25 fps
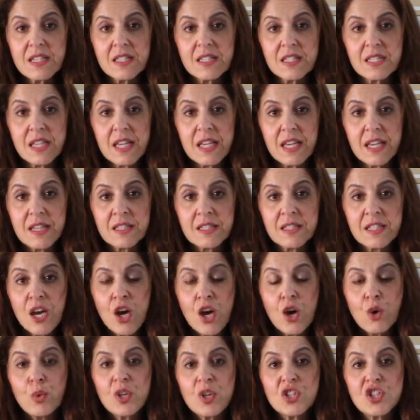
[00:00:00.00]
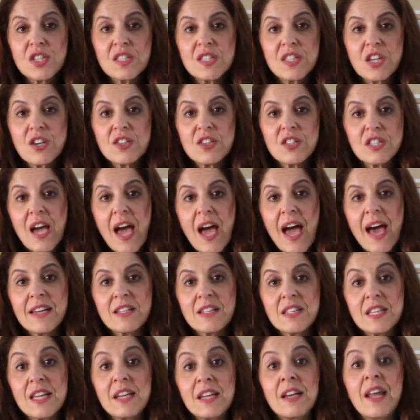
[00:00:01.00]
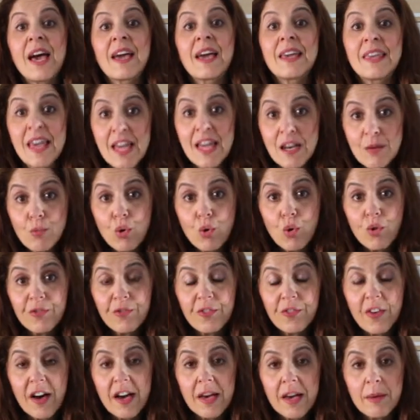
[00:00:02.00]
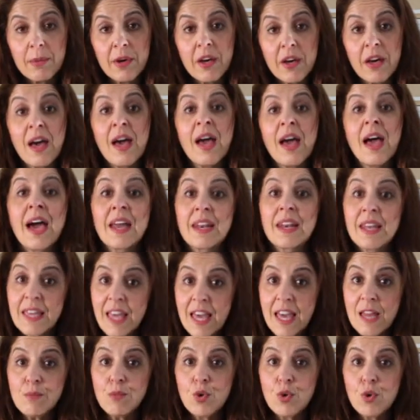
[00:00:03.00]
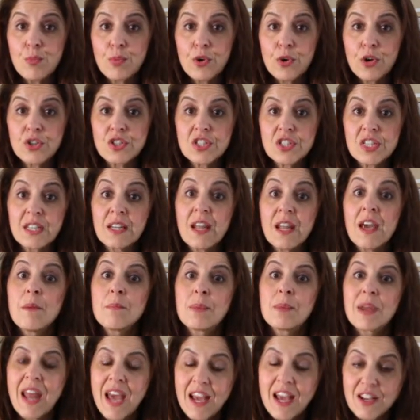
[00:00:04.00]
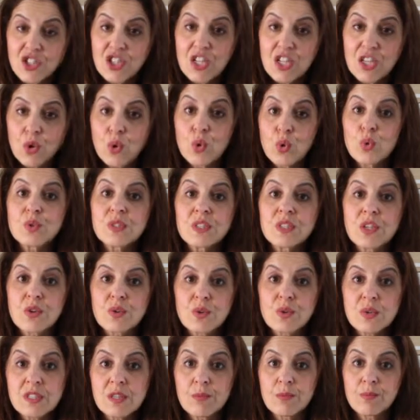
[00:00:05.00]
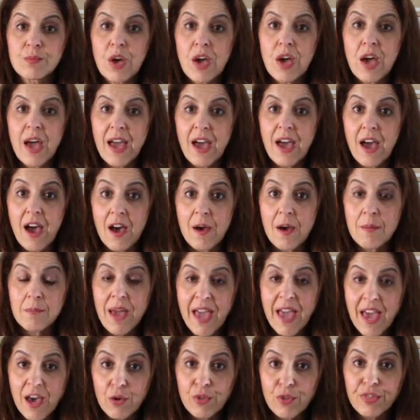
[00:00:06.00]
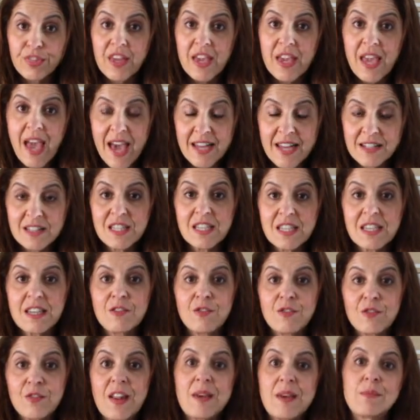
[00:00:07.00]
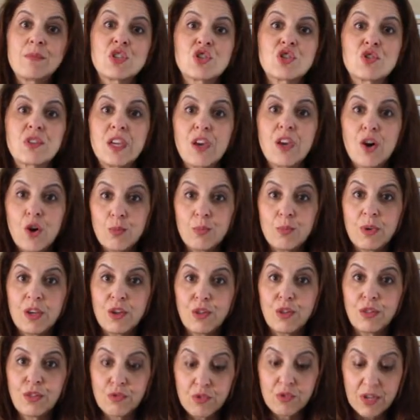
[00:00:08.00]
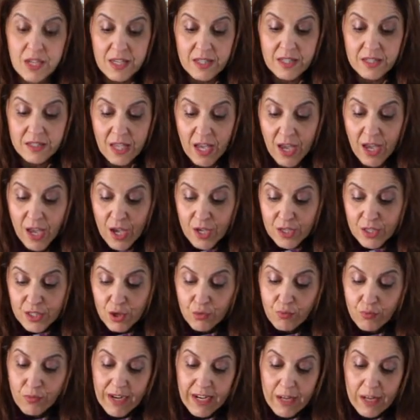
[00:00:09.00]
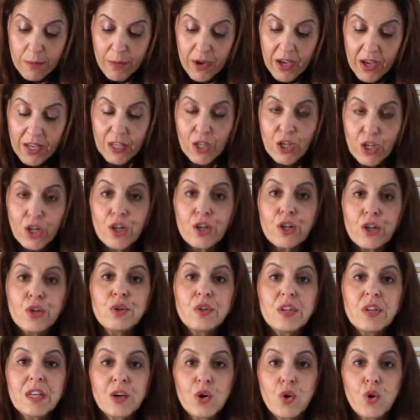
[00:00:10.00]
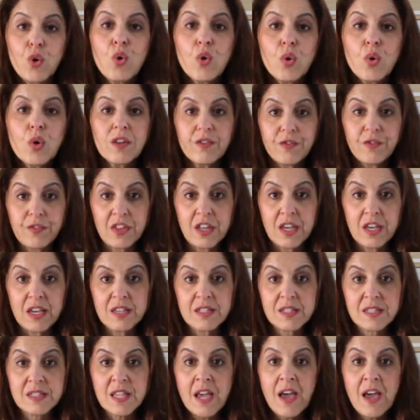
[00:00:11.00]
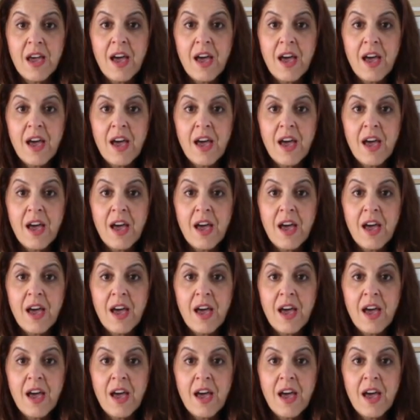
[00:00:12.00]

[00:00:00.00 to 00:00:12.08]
seeds, which is going to add in again more fibre and again more protein, but actually also some healthy anti-inflammatory omega-3s. So really by including all of this,